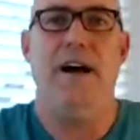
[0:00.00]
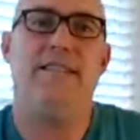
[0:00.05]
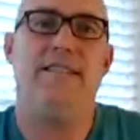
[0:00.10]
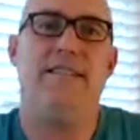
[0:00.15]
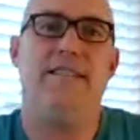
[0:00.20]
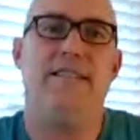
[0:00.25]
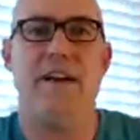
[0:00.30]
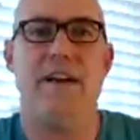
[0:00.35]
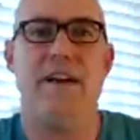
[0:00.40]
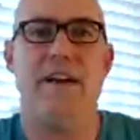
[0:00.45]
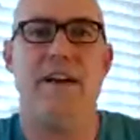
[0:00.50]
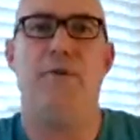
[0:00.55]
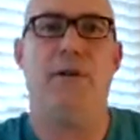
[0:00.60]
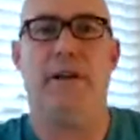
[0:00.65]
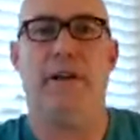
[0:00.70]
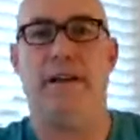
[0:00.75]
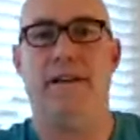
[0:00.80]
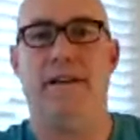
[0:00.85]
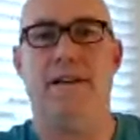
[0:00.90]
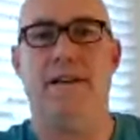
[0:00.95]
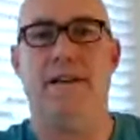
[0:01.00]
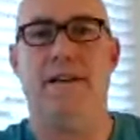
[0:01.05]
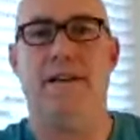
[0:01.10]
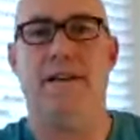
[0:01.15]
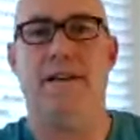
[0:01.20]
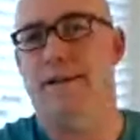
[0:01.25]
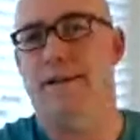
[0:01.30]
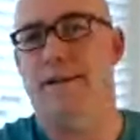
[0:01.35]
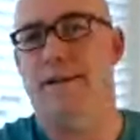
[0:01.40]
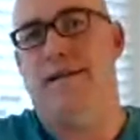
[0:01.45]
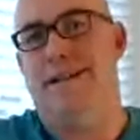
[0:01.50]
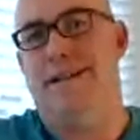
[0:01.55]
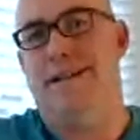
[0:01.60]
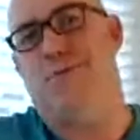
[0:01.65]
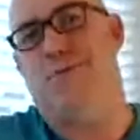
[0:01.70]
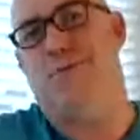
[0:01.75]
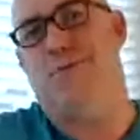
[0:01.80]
that's not gonna really, it's